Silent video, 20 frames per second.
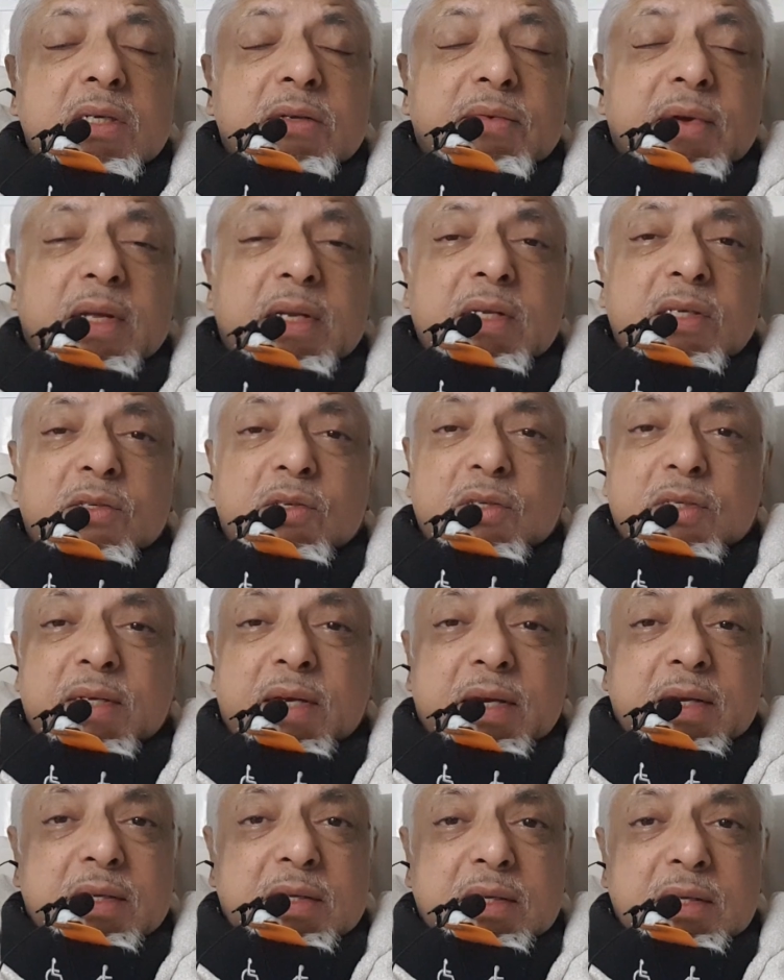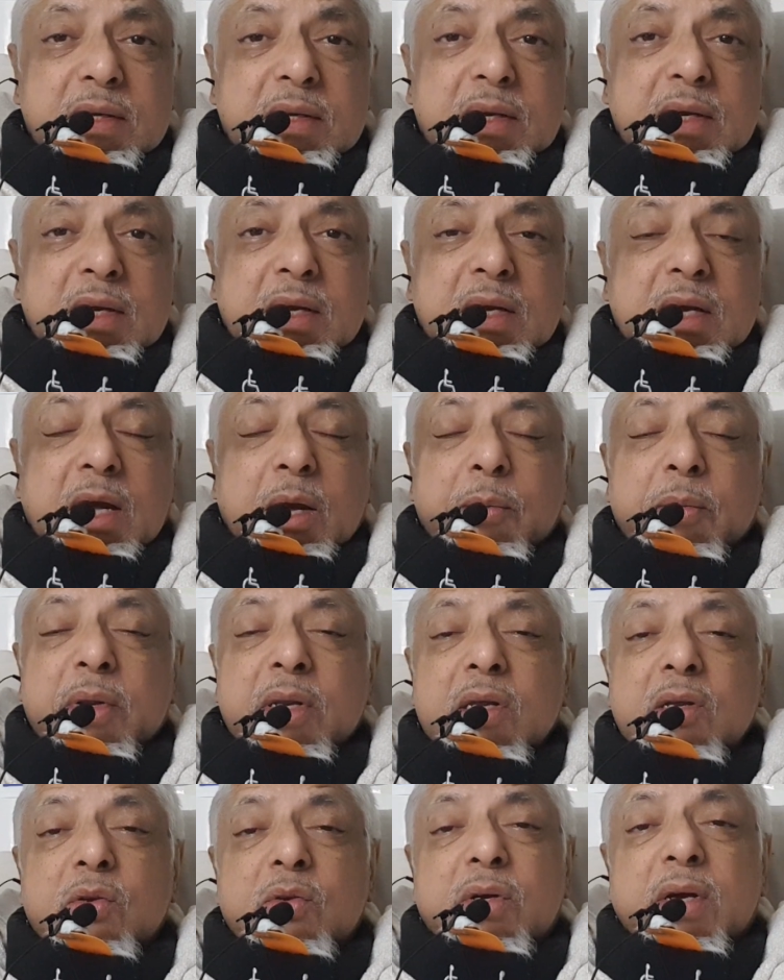of any society. And we
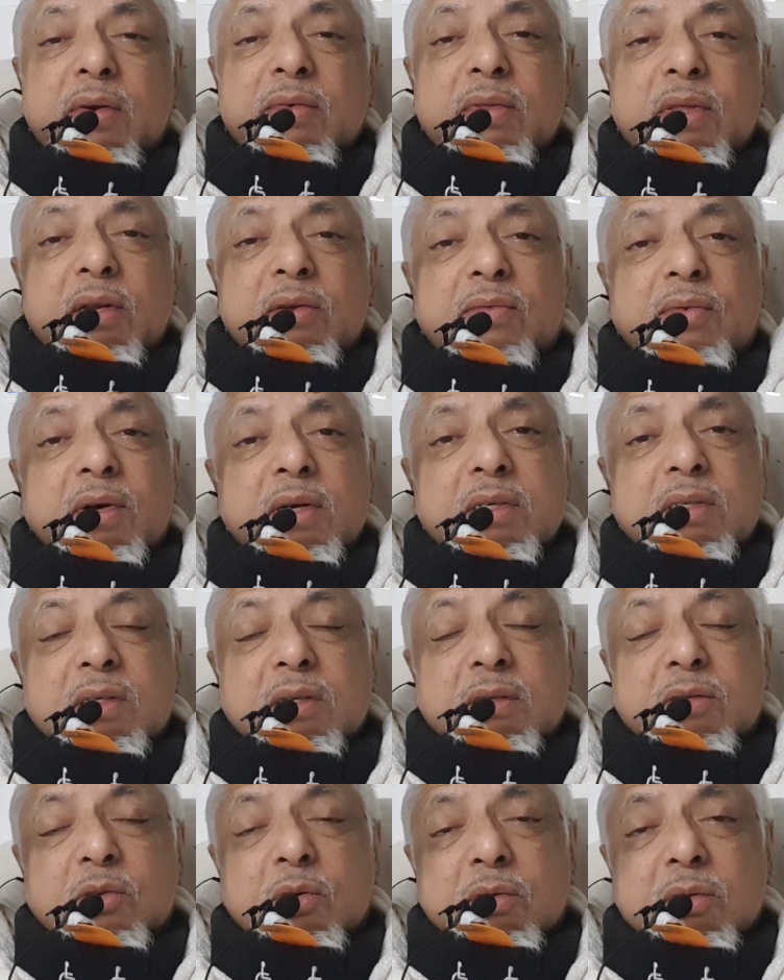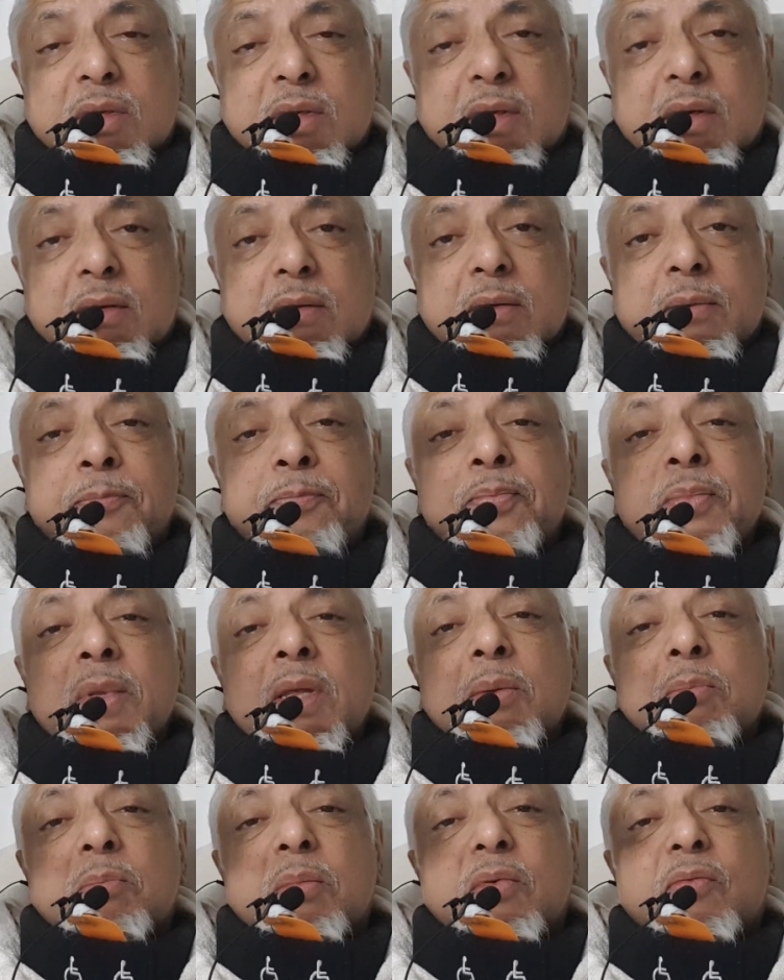need to have that function sorted out.
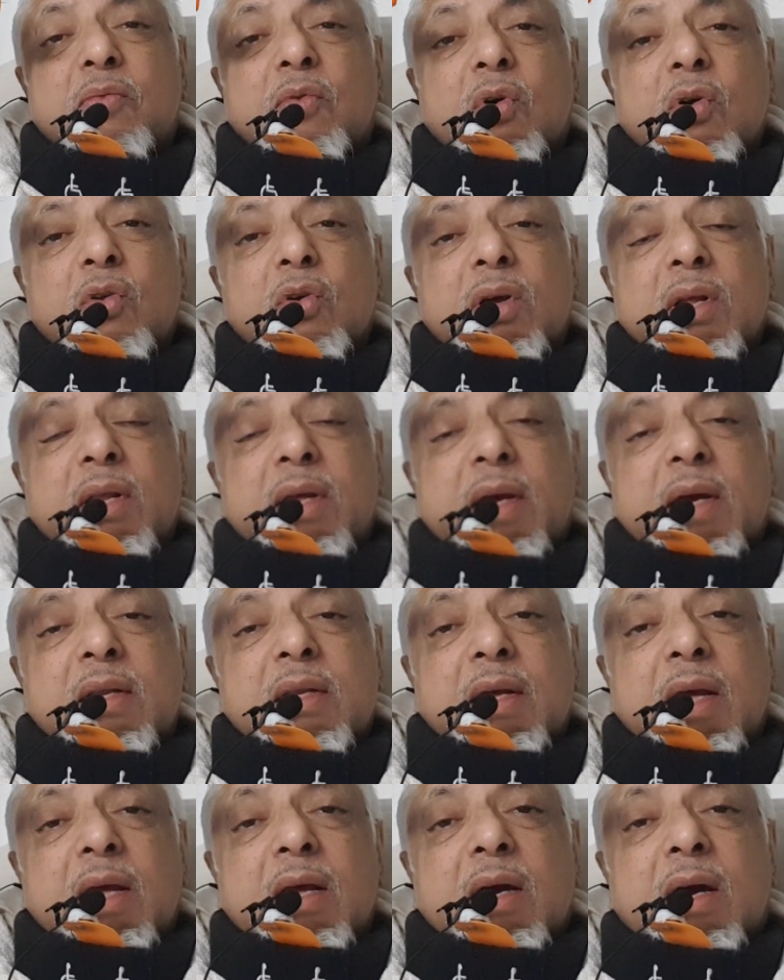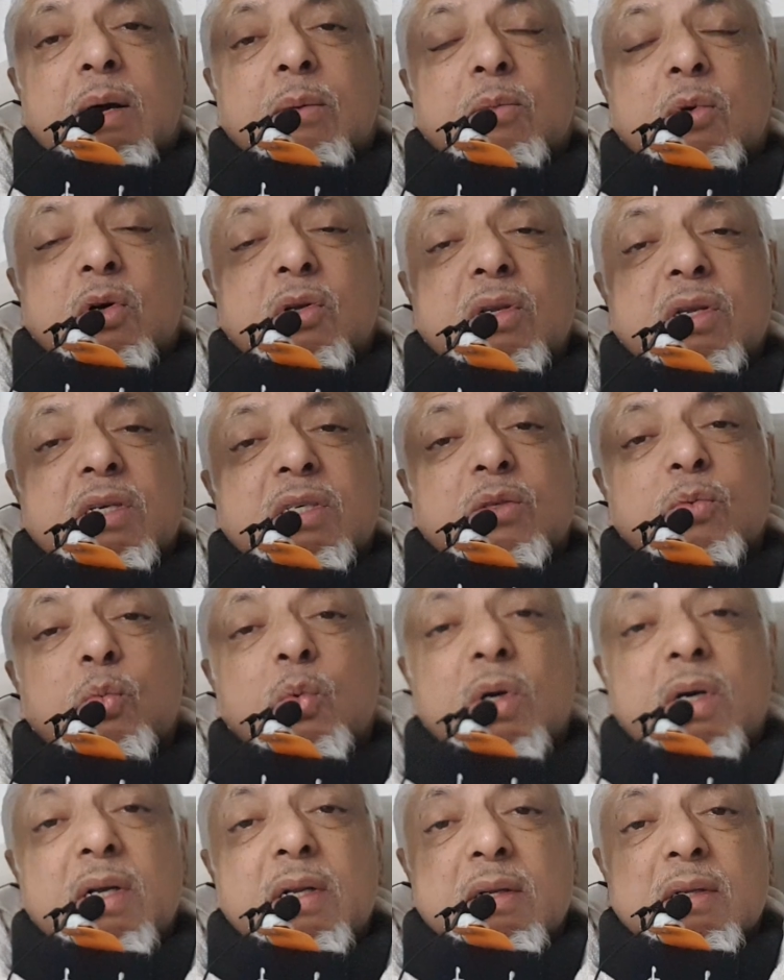Before you can get a harmonious
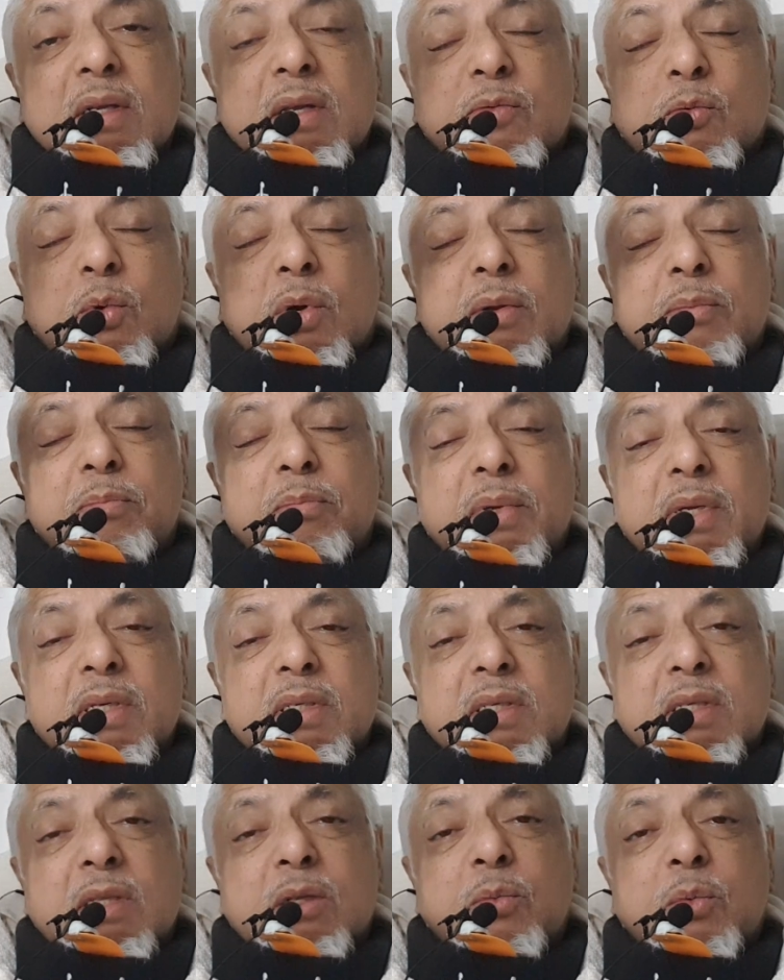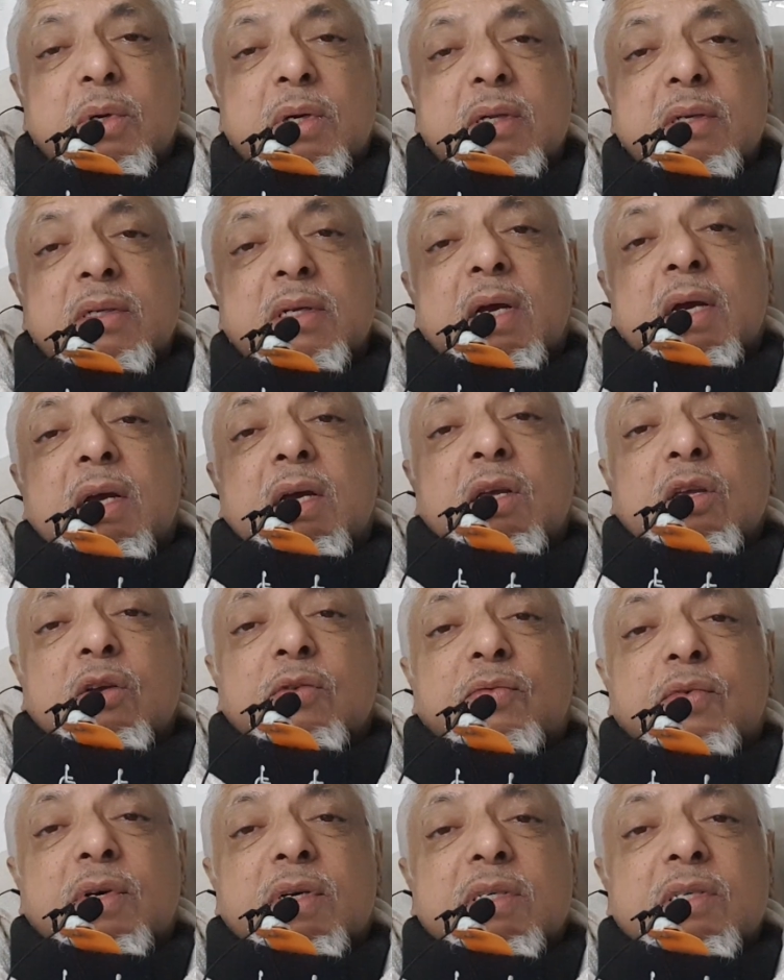world, if you want peace in the world, you
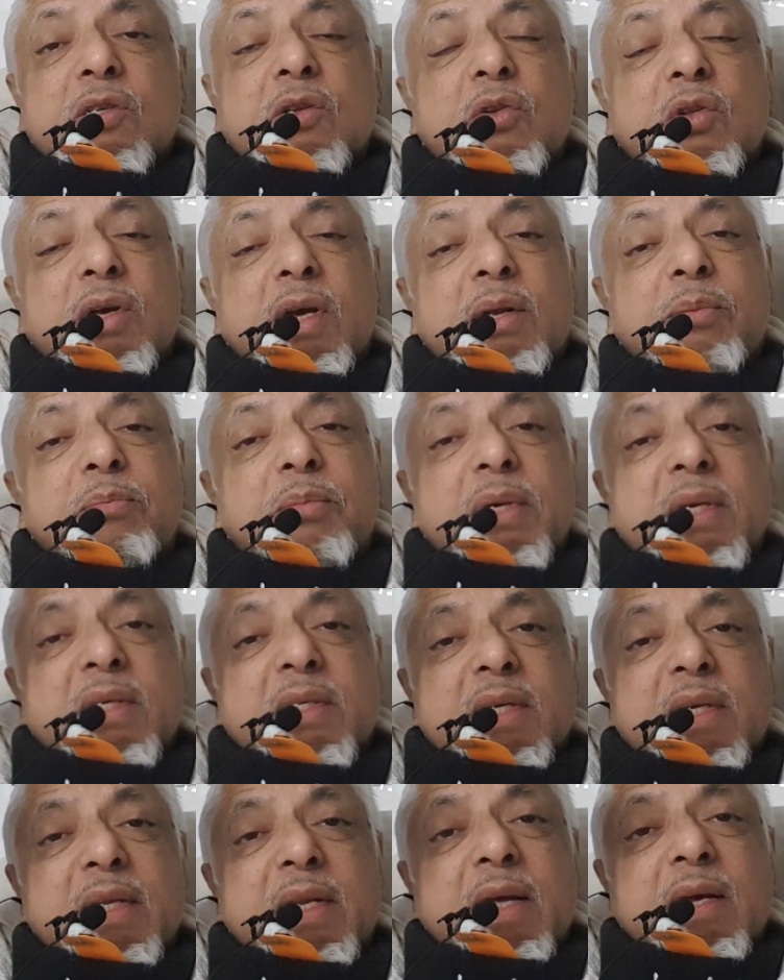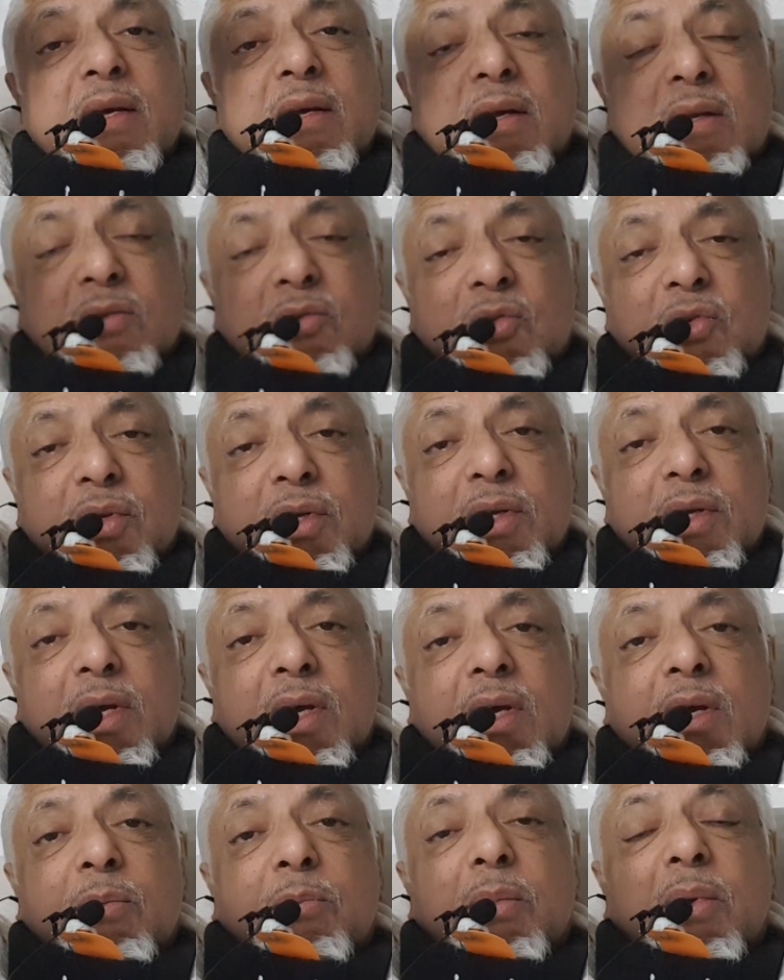first need to get peace in a country.
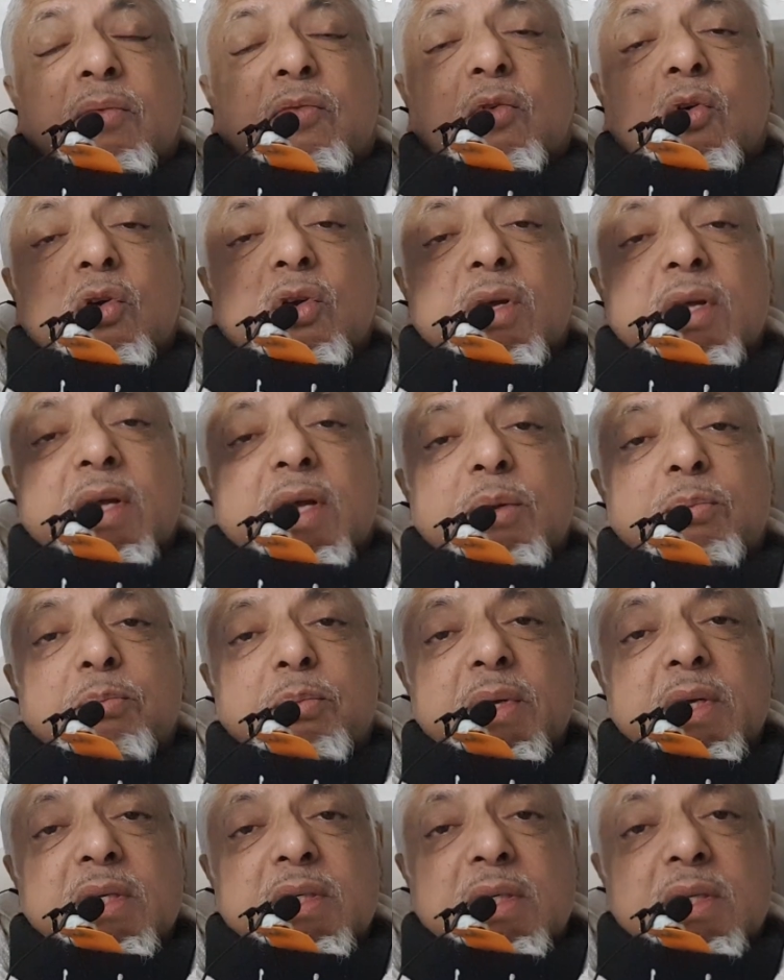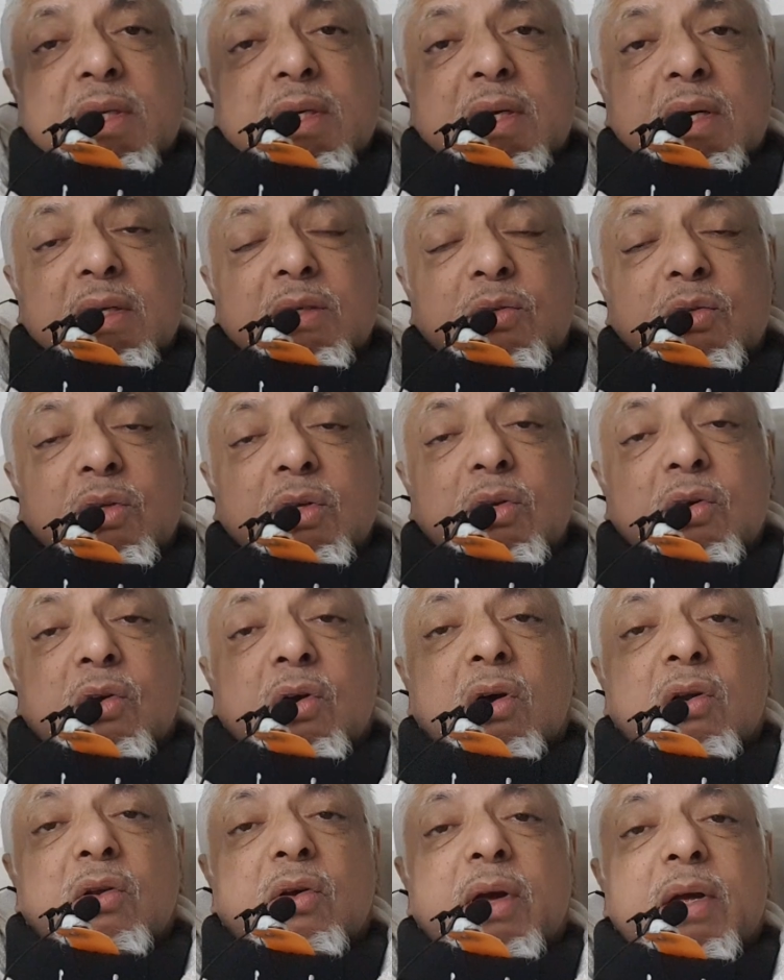Before you can get peace in a country, you've
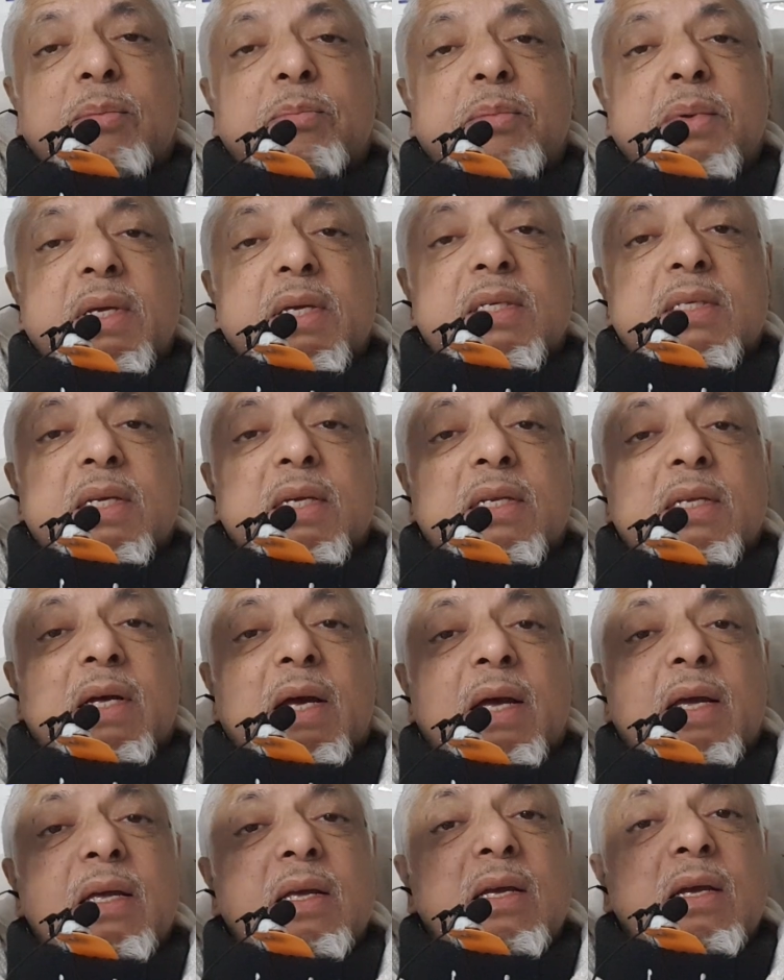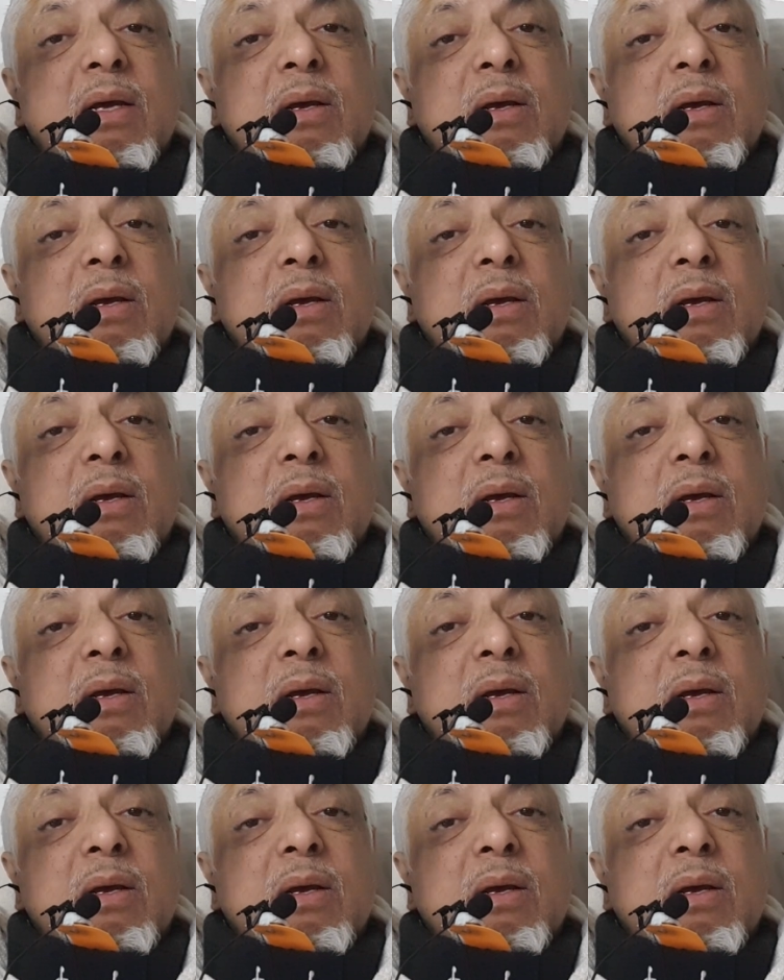got to get peace in a